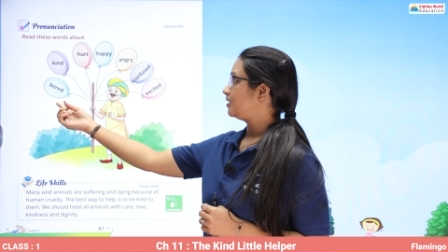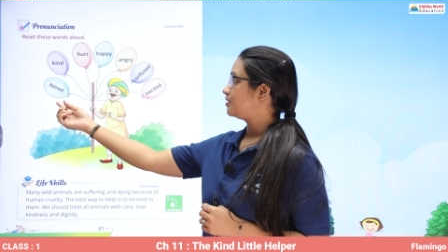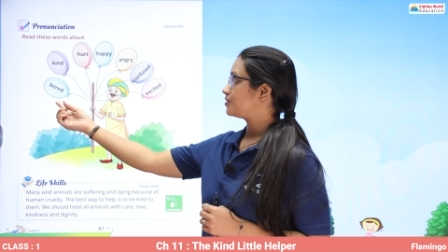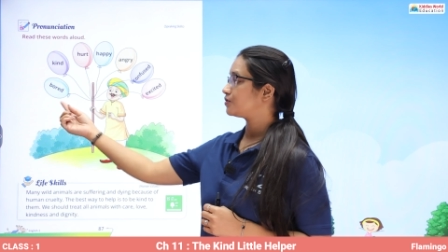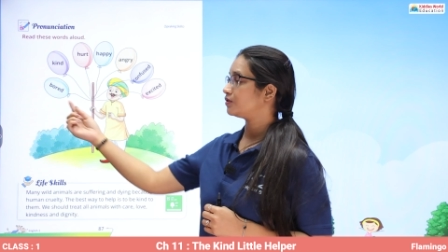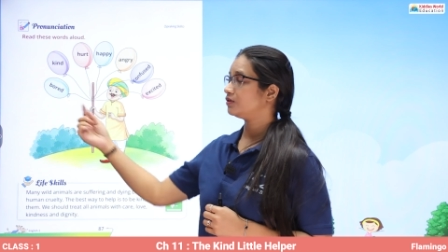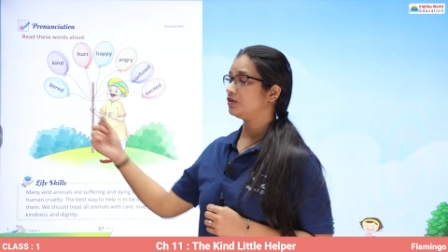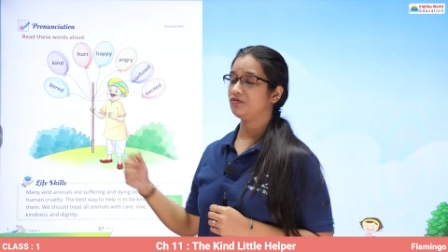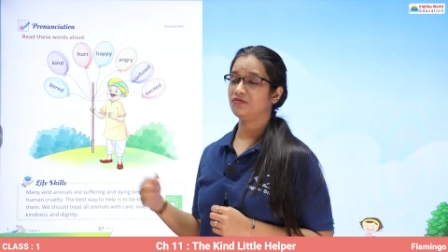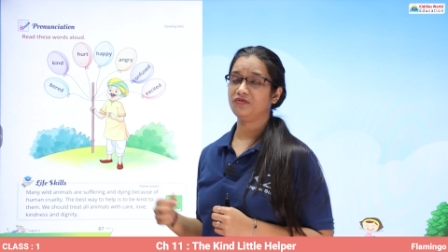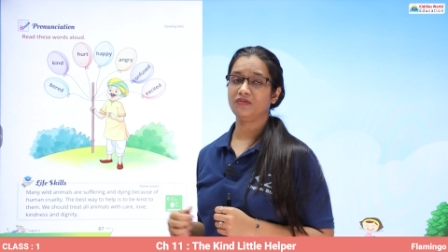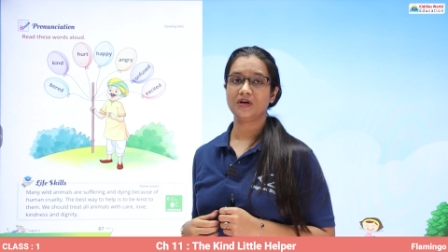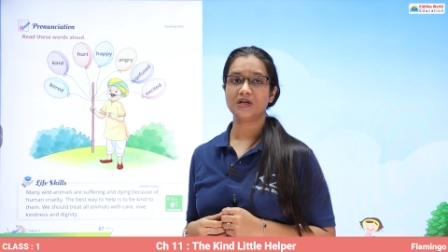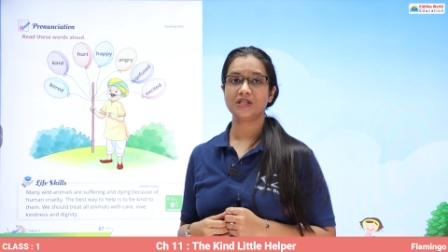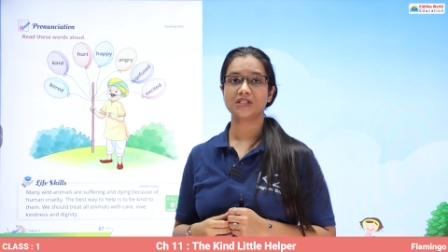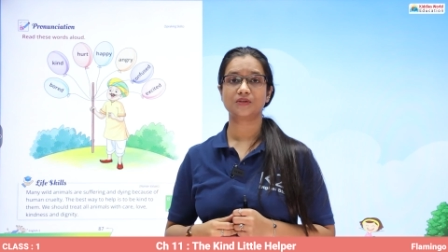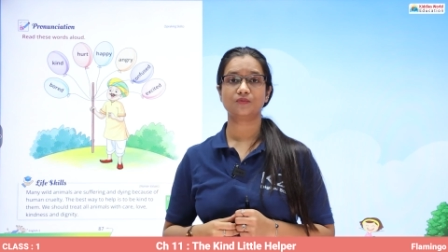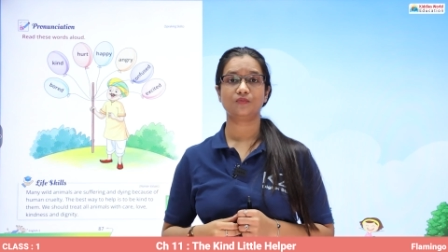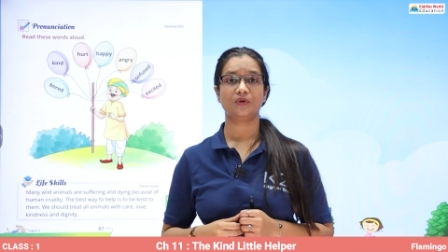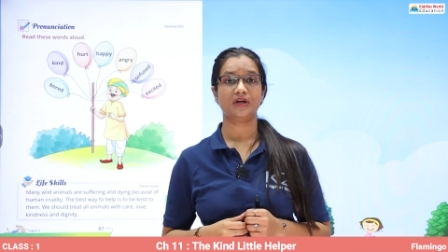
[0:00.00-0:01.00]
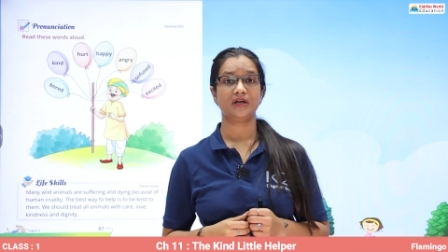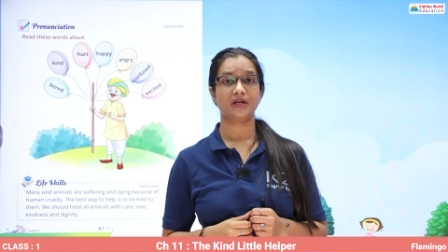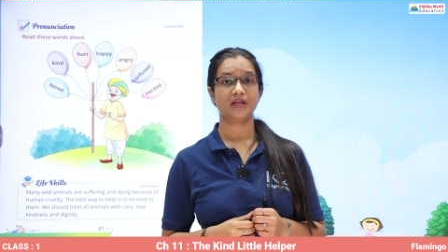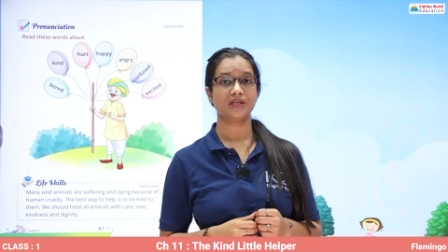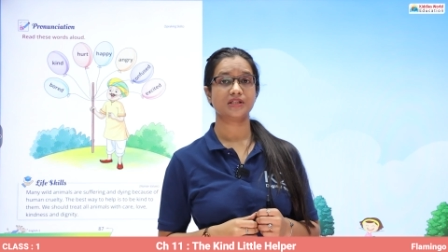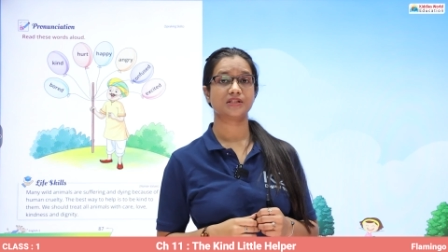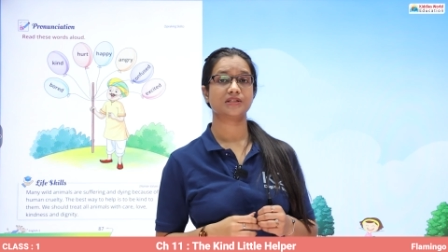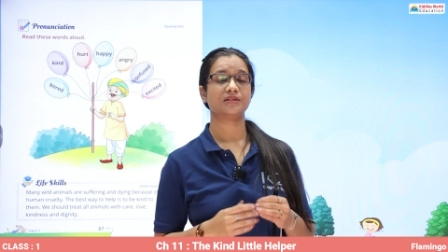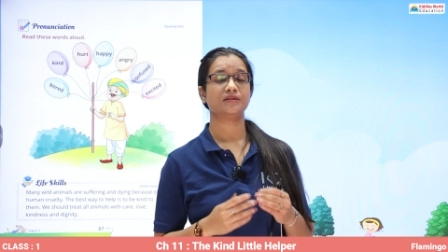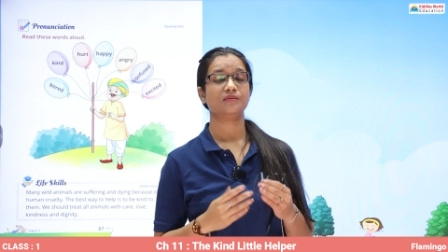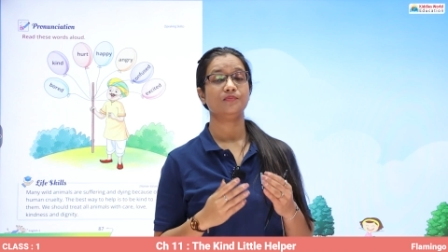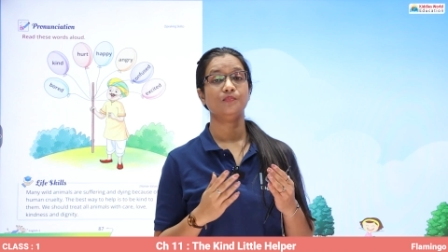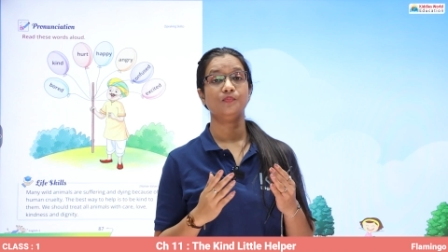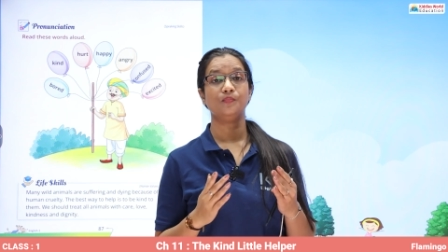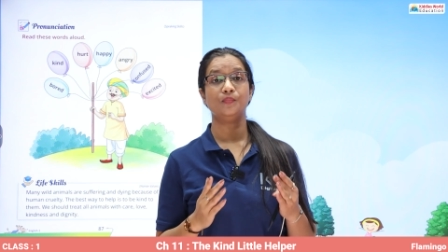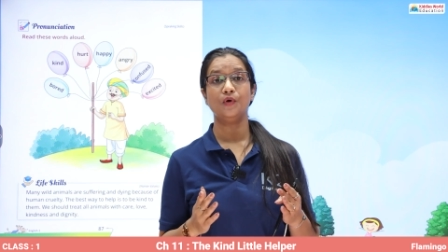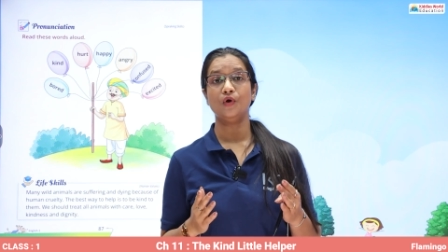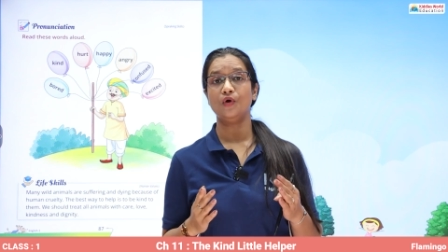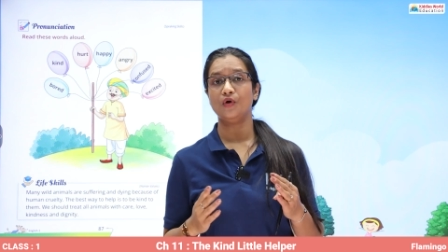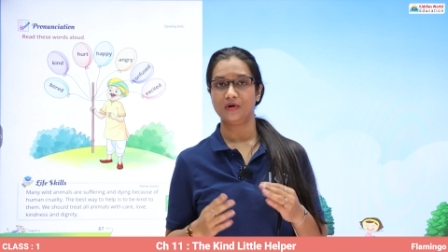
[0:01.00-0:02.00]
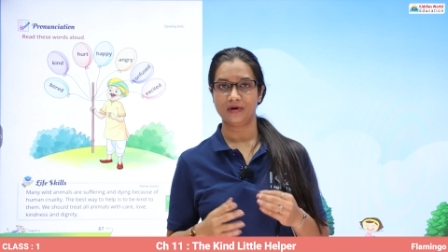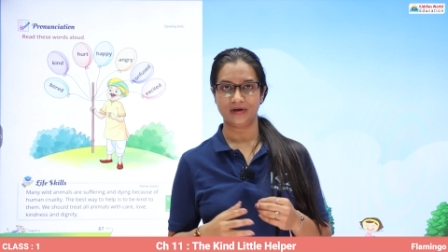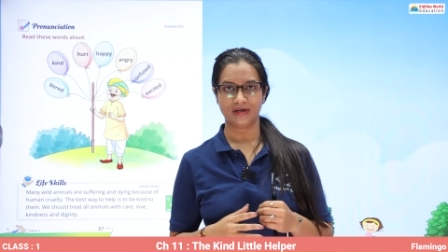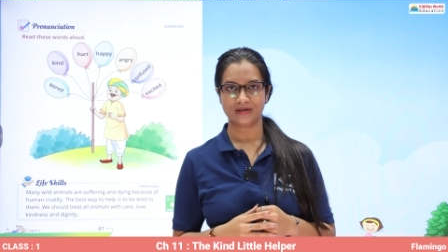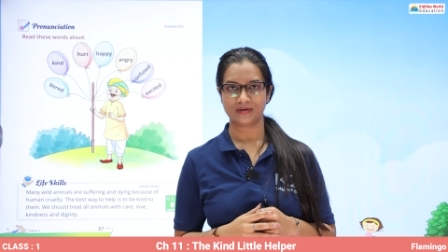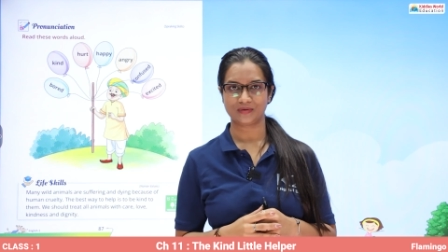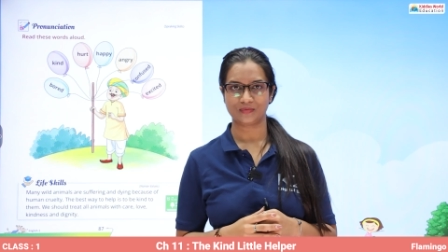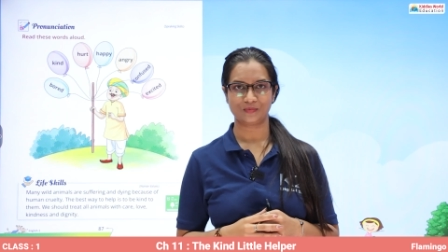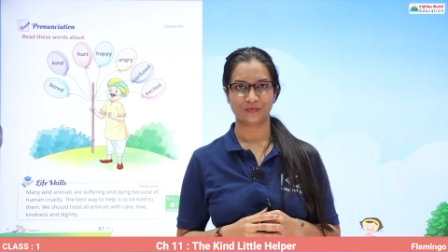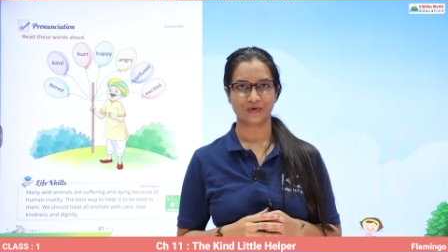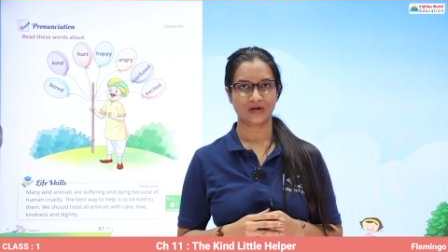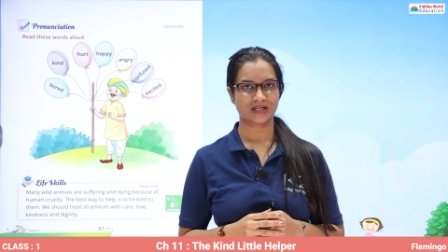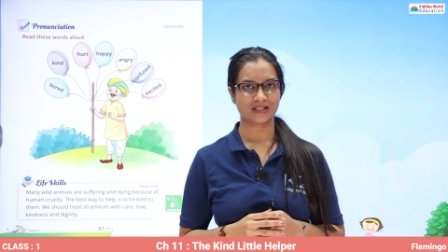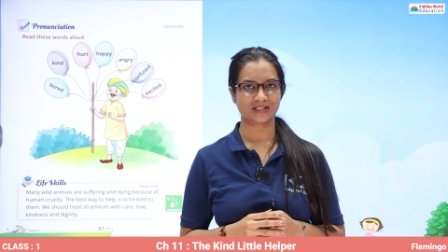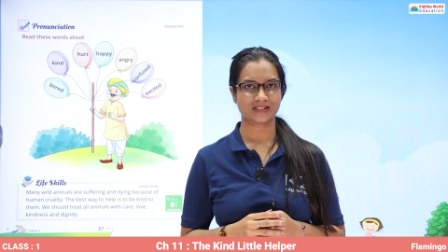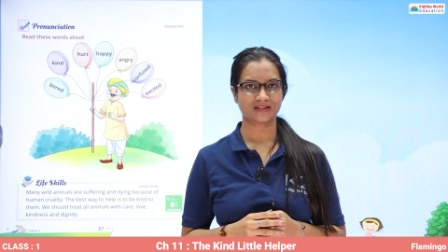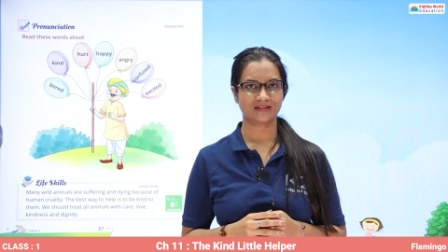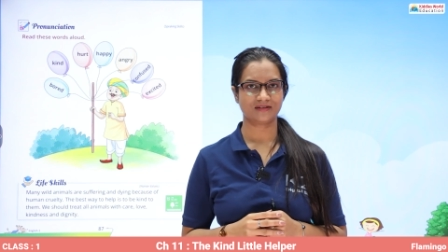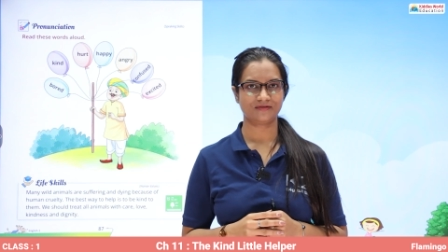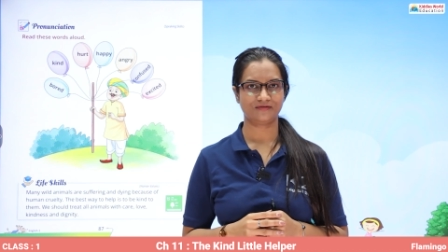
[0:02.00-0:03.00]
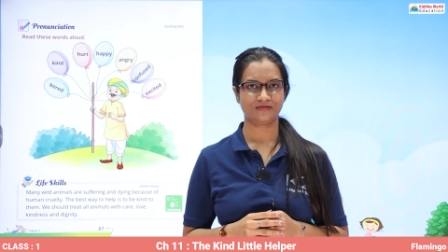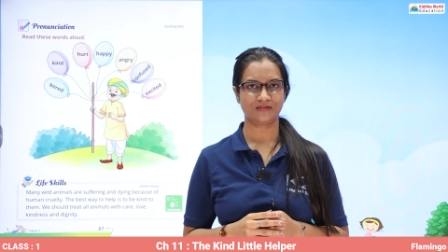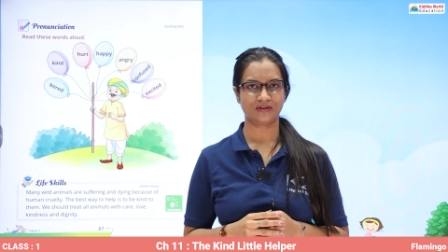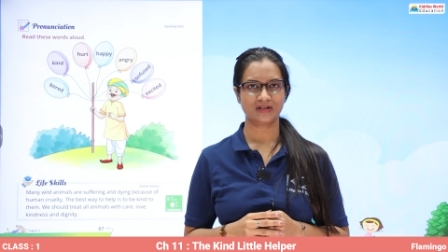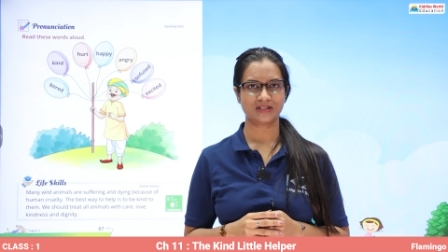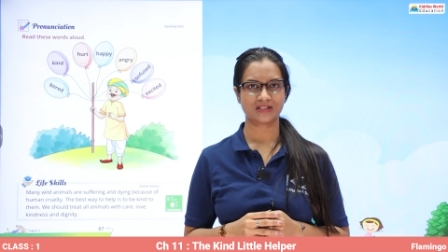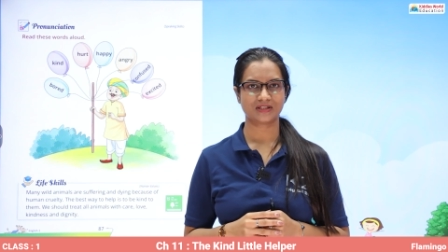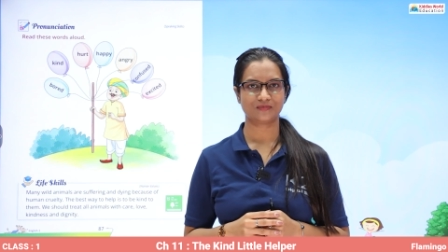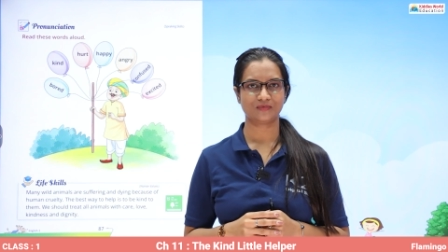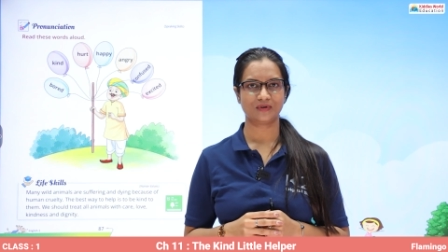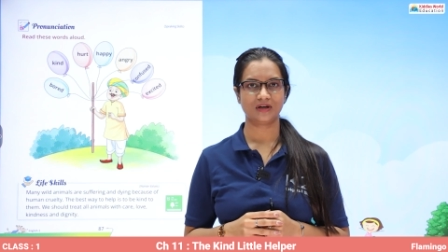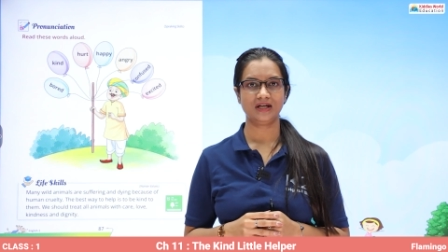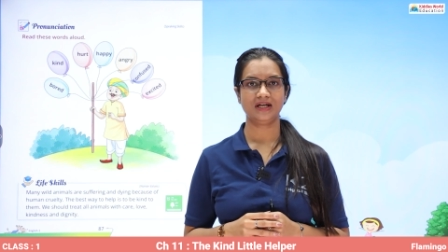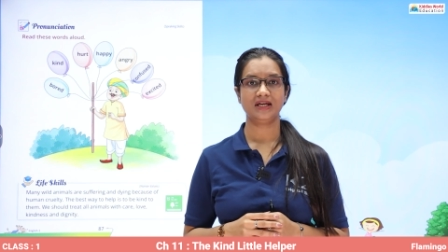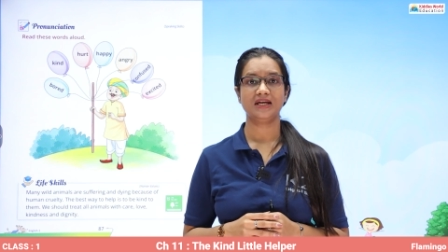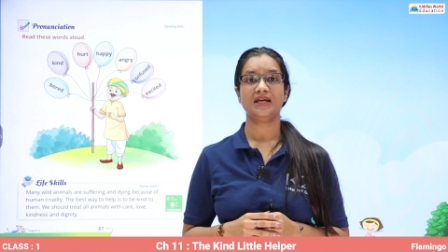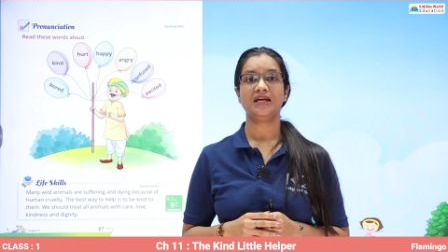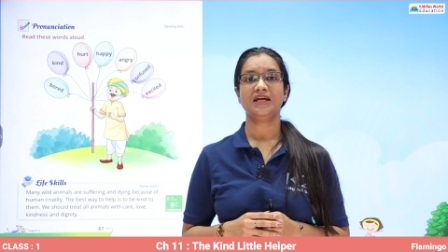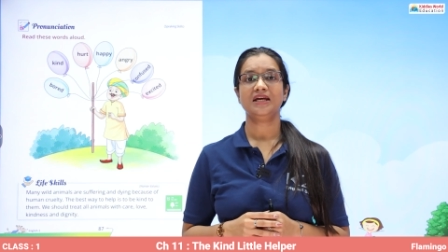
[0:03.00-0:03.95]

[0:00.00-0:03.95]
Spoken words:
So the first word is bored. What is the first word?